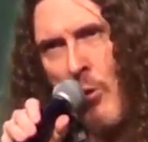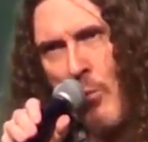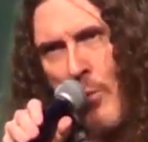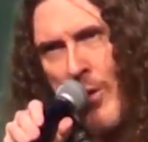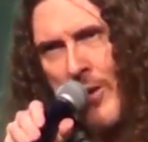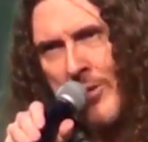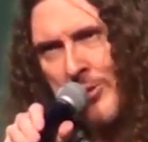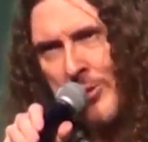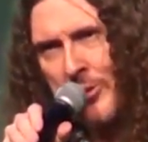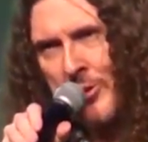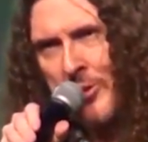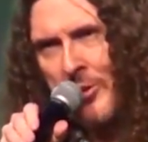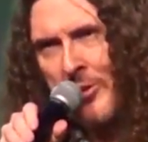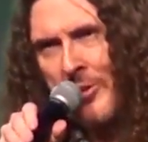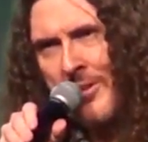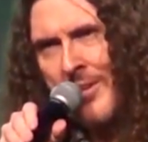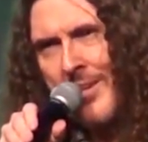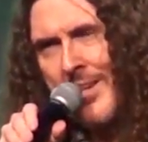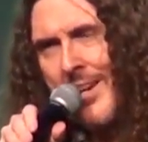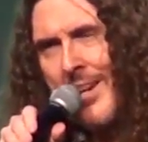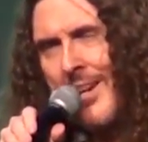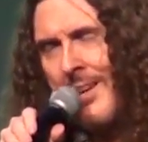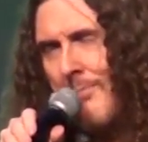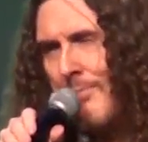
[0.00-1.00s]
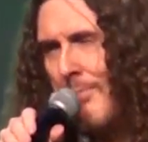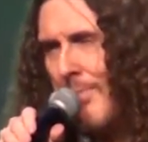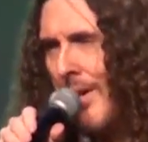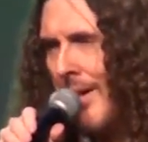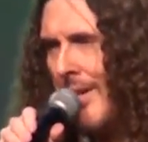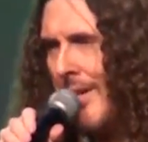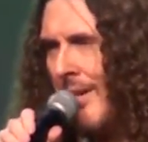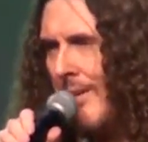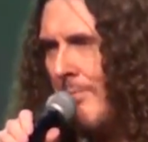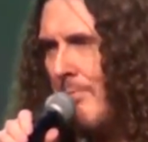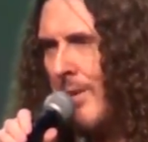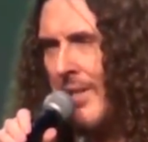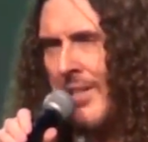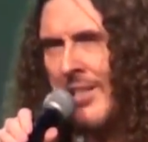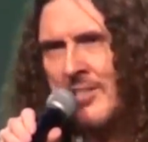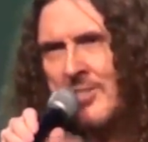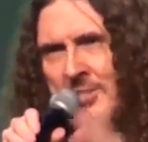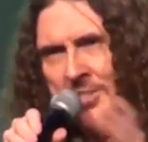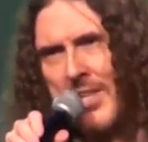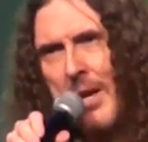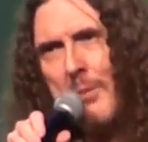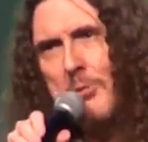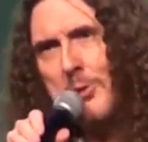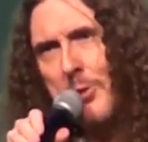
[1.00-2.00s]
original. But, uh, but
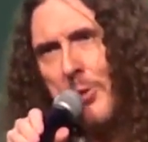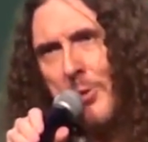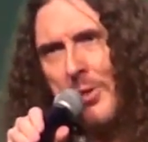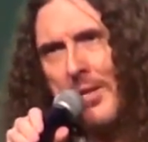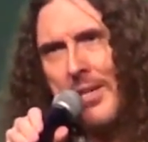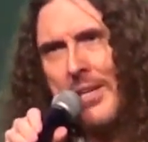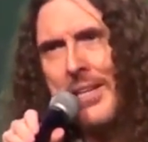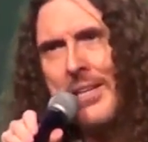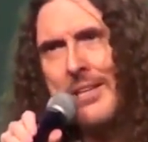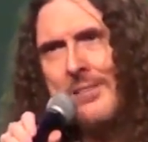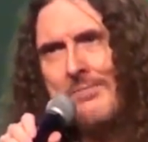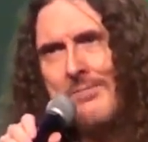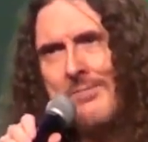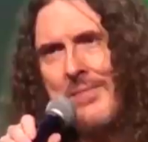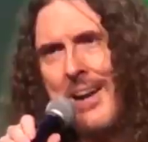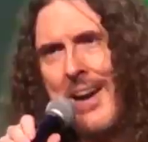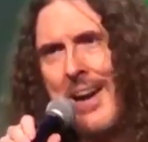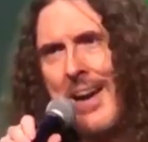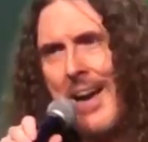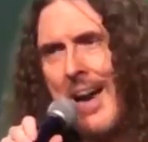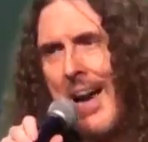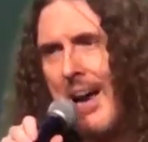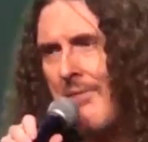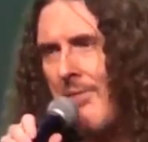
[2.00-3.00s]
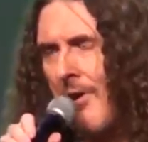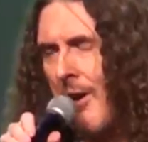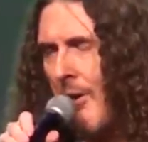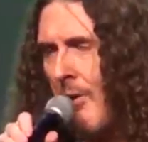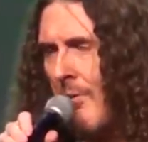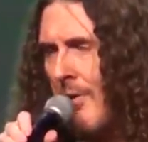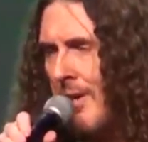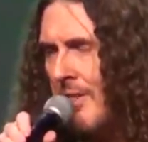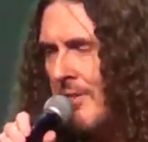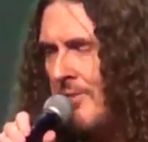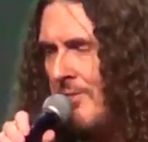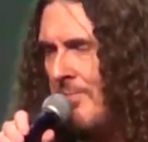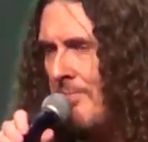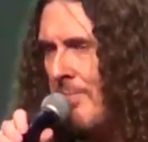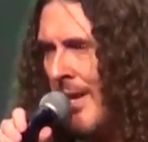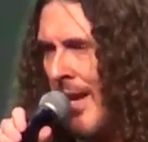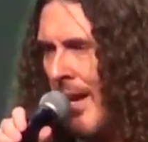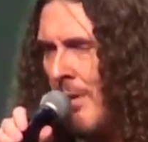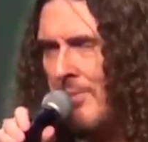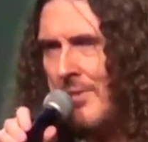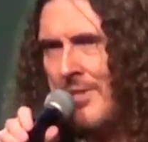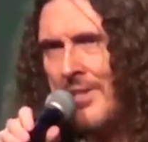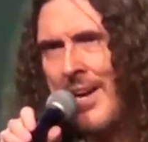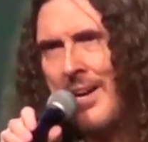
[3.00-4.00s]
conceptually, I, I've always
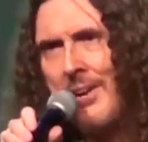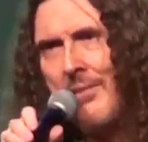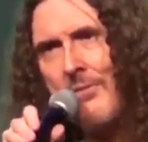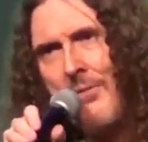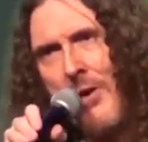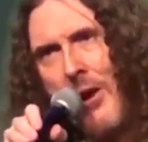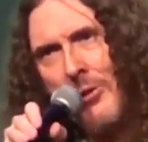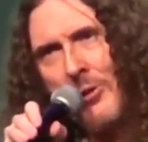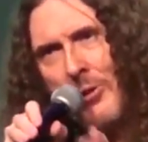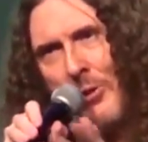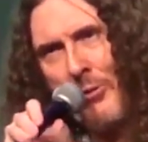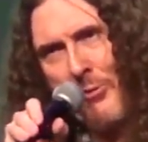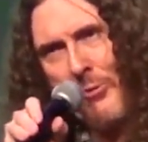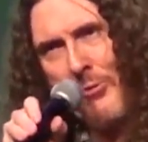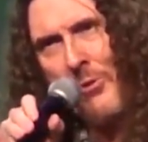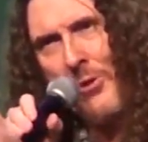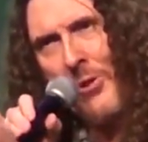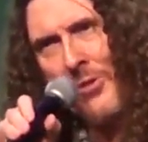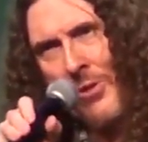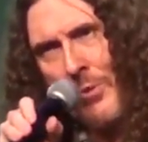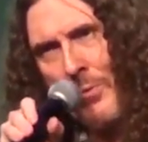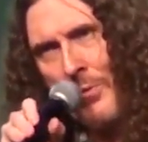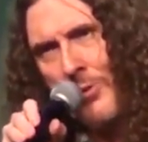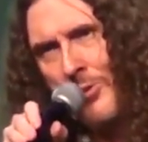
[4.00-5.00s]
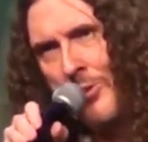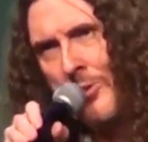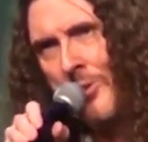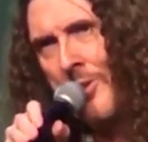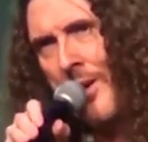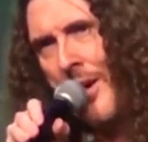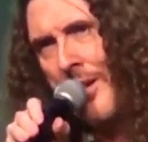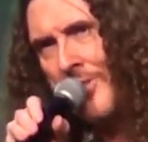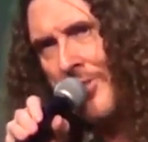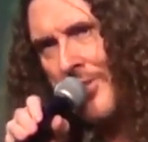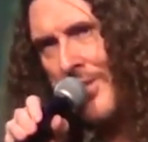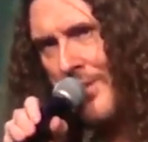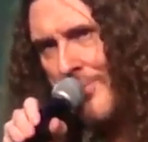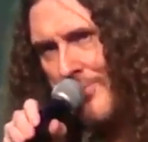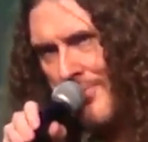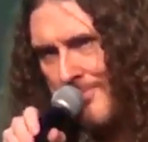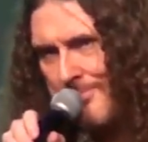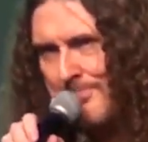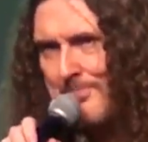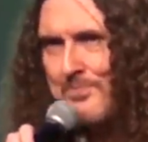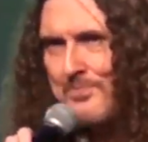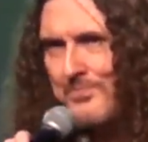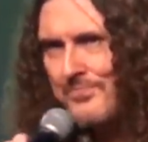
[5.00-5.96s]
been able to kind of follow through on the original concept.